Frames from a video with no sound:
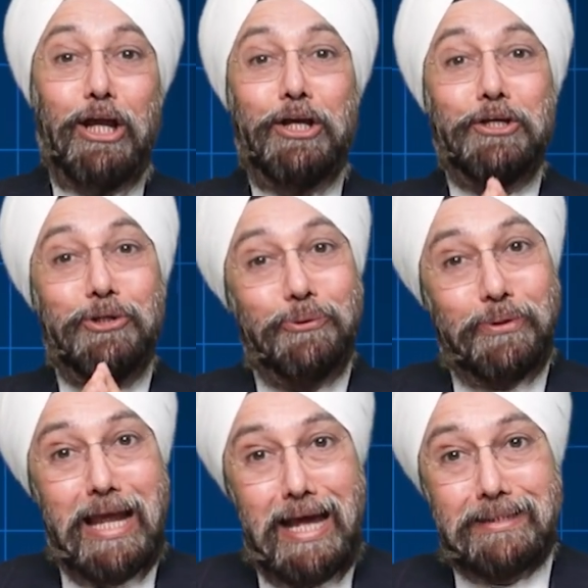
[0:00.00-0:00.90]

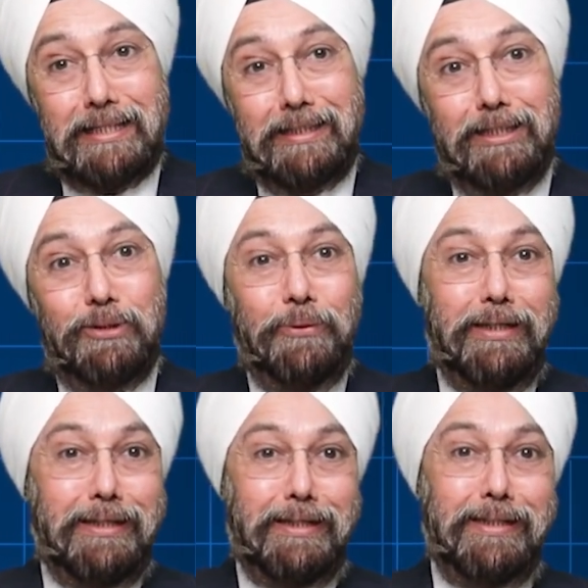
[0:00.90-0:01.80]
Urea is added to
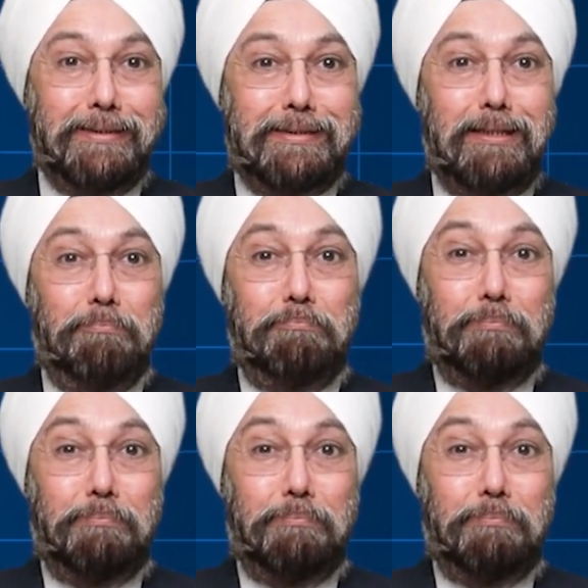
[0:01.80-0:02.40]
increase the